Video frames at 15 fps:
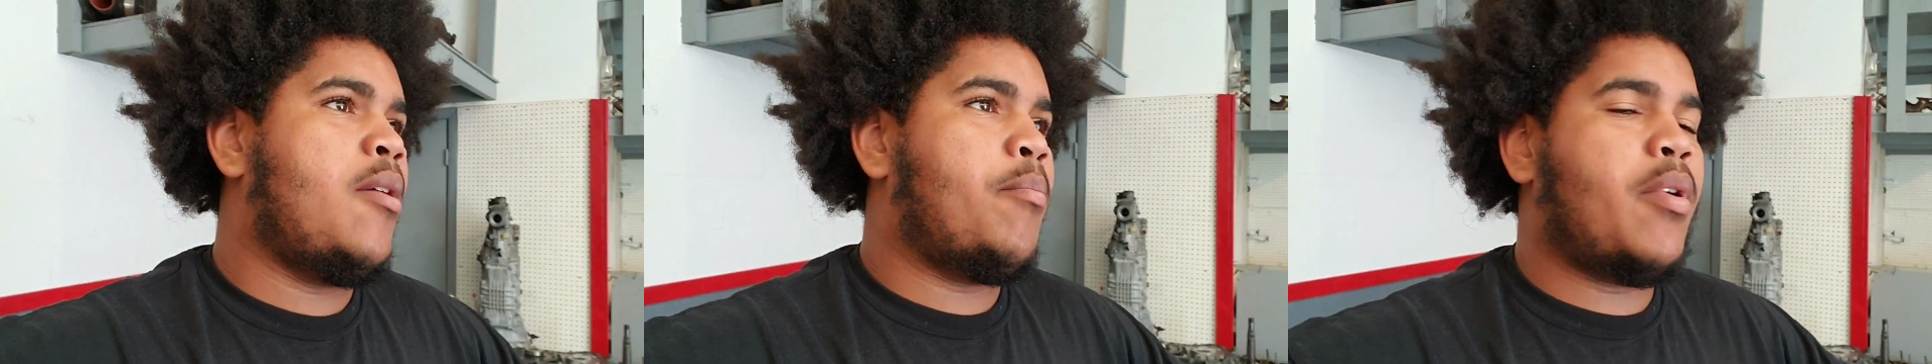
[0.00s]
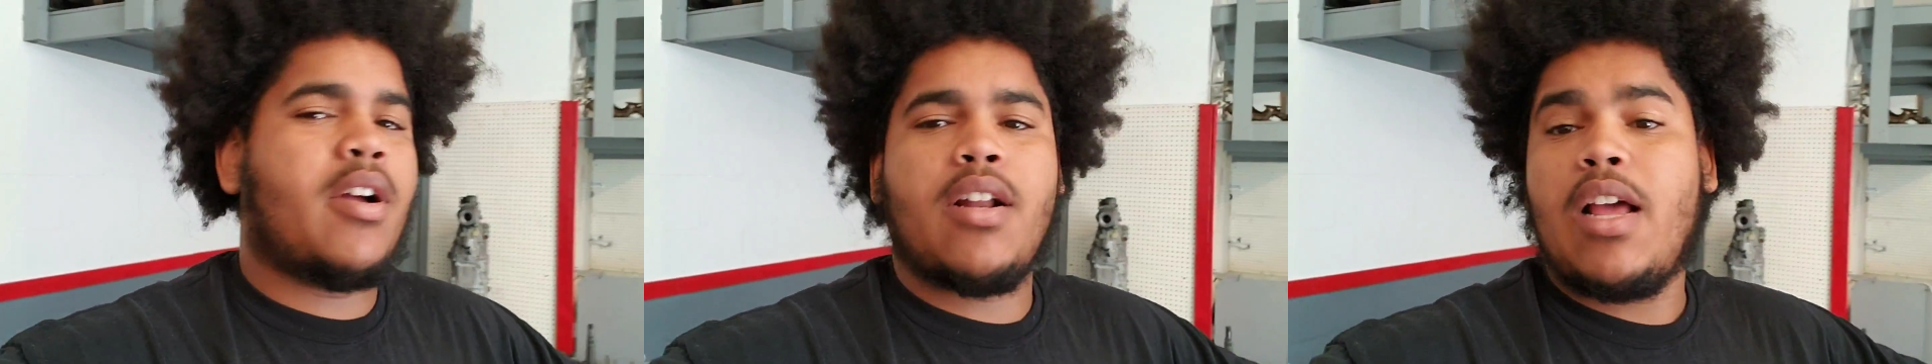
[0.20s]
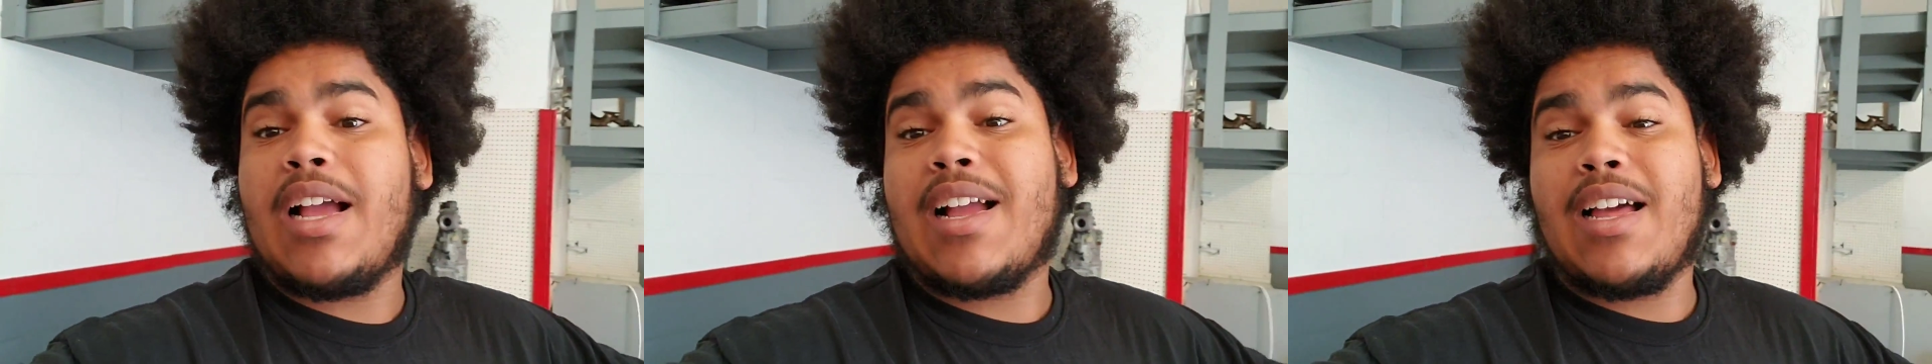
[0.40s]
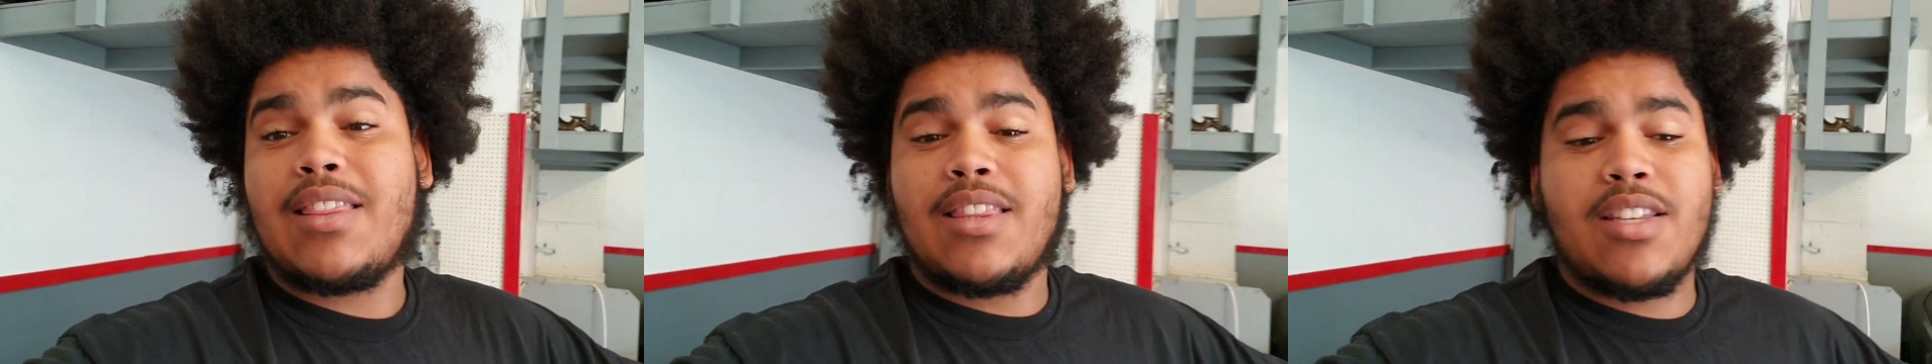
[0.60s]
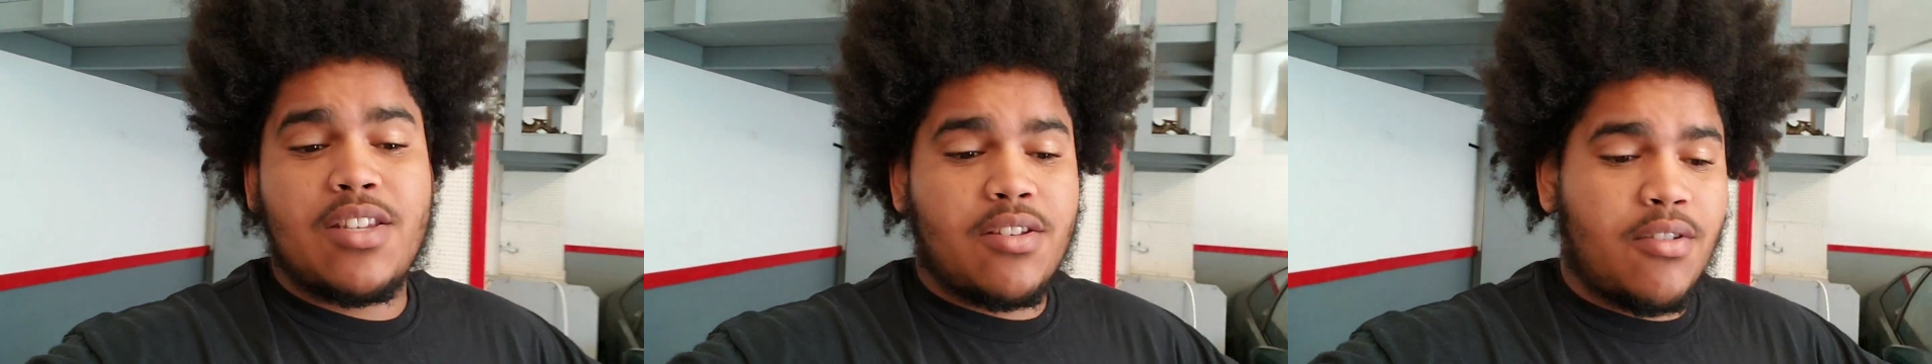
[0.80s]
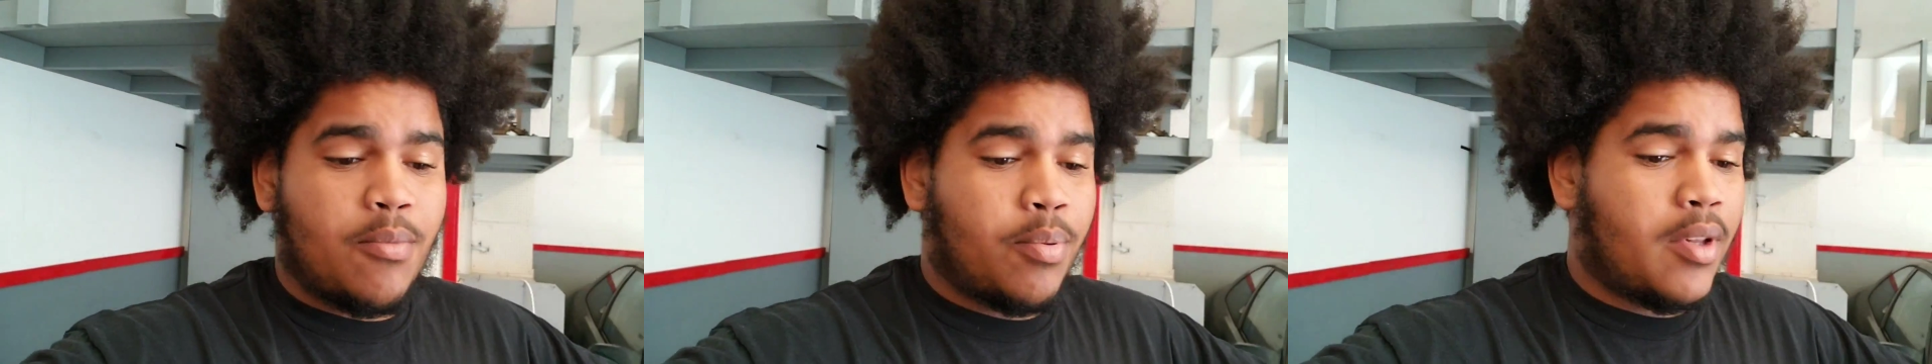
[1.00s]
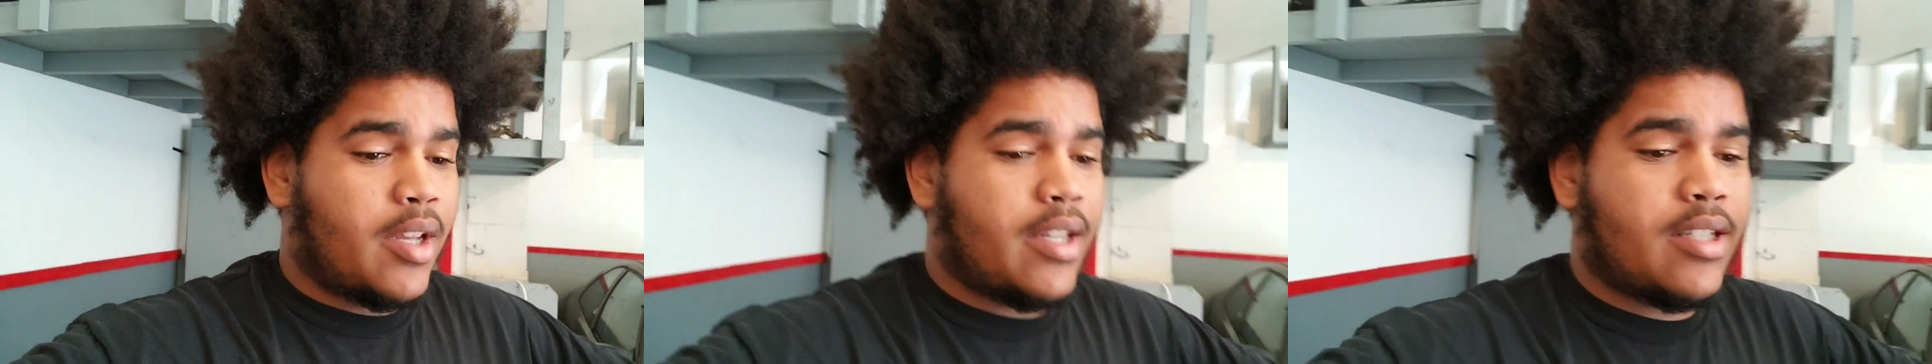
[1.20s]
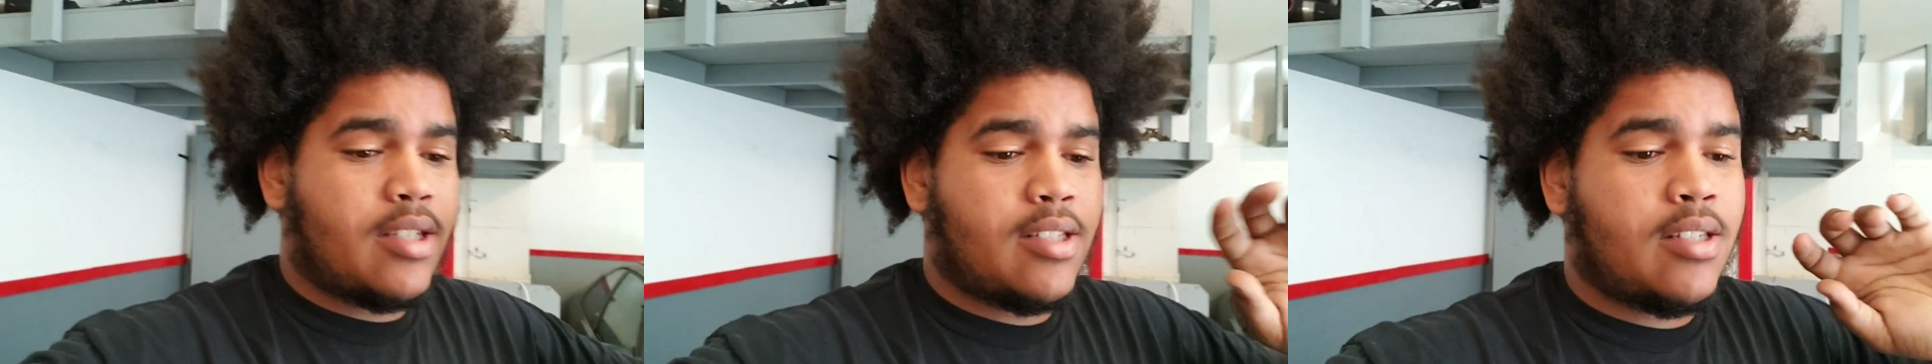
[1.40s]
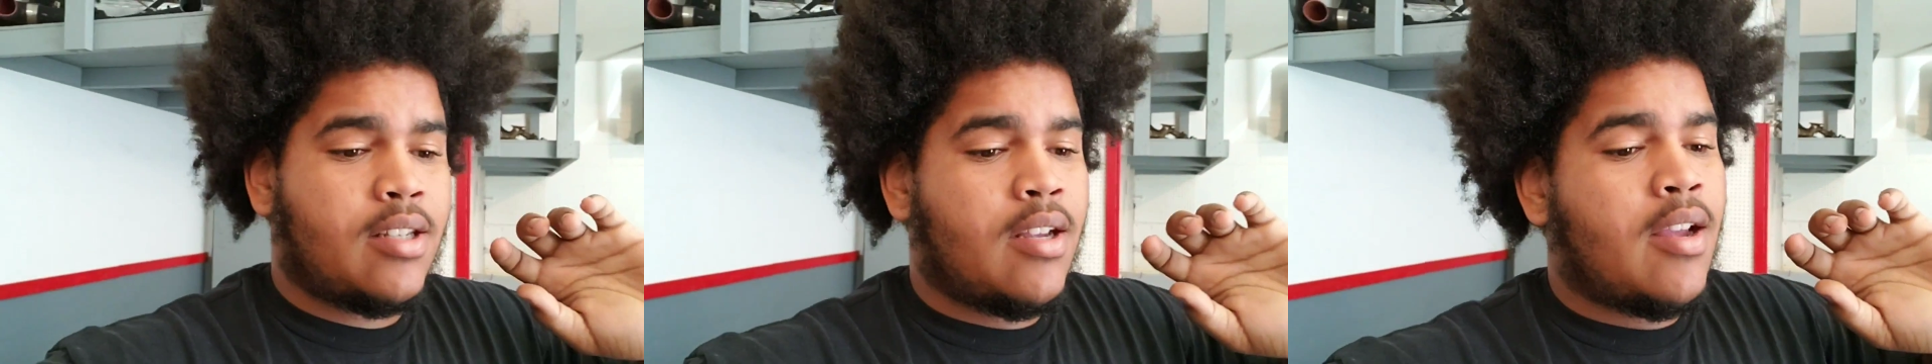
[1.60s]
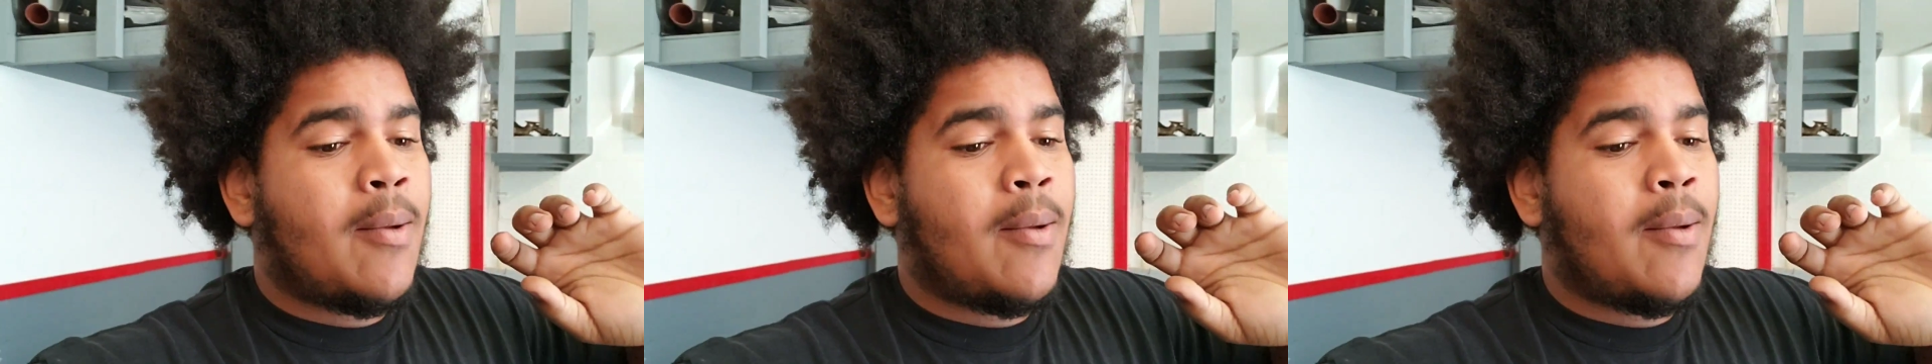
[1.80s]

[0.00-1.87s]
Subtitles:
But I got this new place.